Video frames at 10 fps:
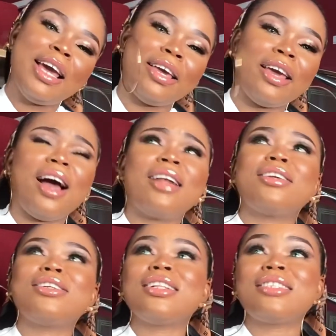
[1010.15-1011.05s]
Yeah,
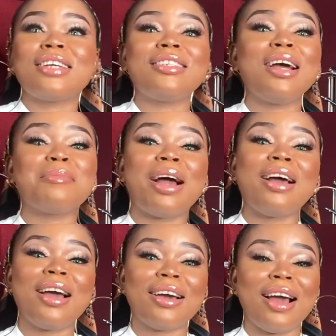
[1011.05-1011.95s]
and another thing,
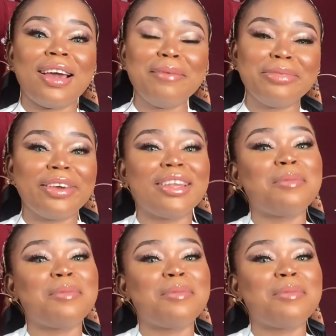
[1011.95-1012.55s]
I keep thinking